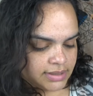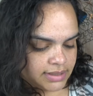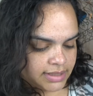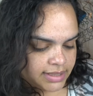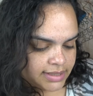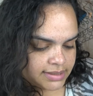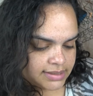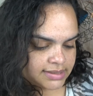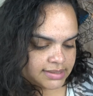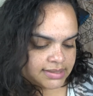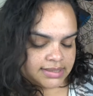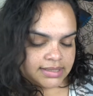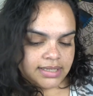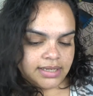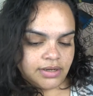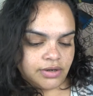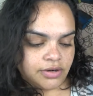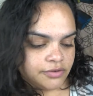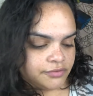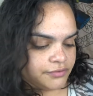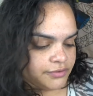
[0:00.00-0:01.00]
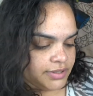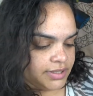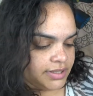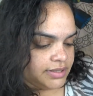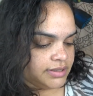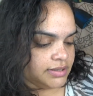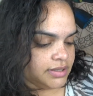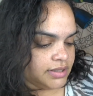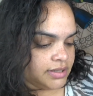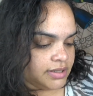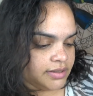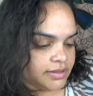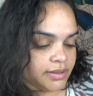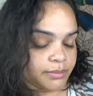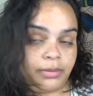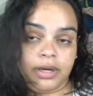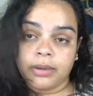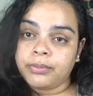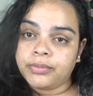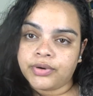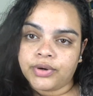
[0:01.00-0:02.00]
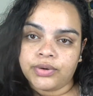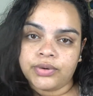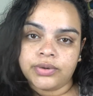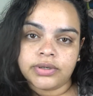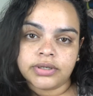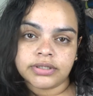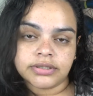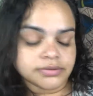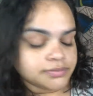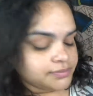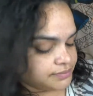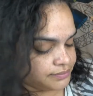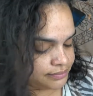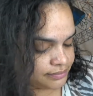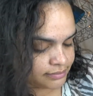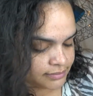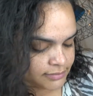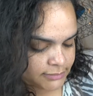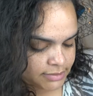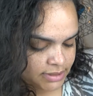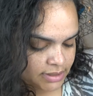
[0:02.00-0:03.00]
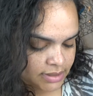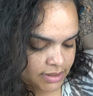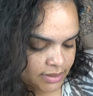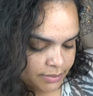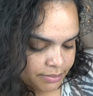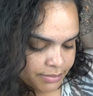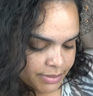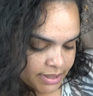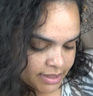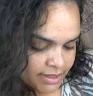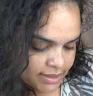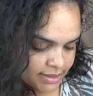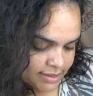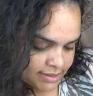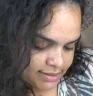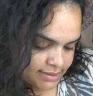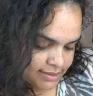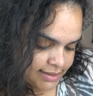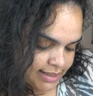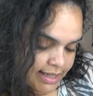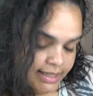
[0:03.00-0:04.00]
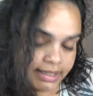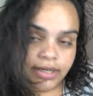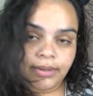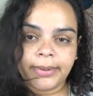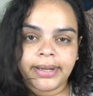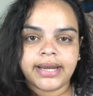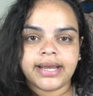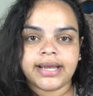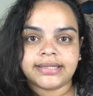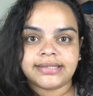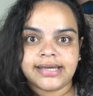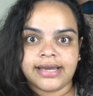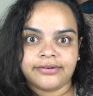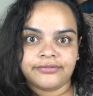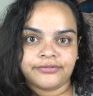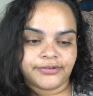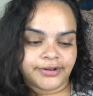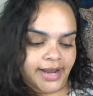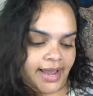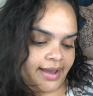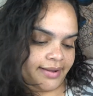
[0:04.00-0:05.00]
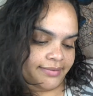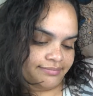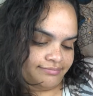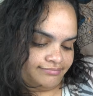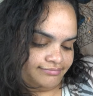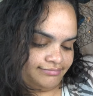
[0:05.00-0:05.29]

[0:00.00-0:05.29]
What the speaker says: Let's see. Hopefully none of them are broke, because ain't nobody got time for that.